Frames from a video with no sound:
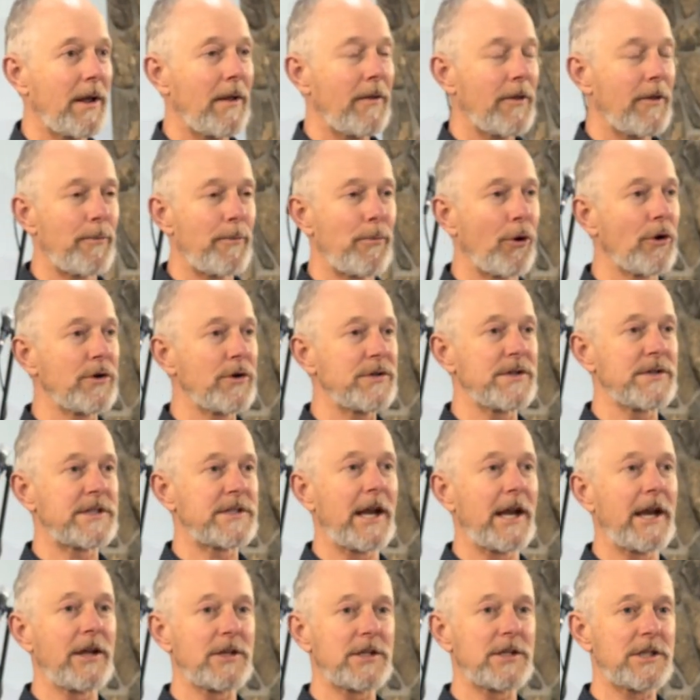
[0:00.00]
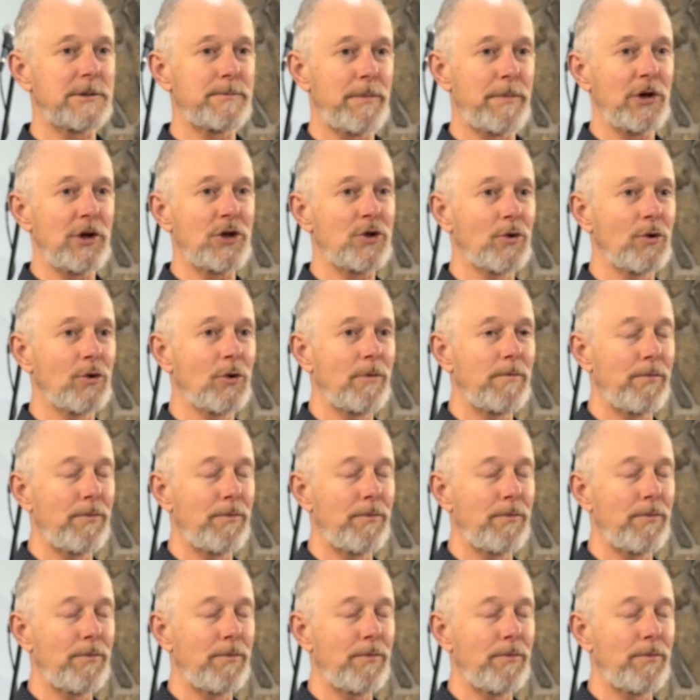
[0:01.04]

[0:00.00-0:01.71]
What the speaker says: the person's getting special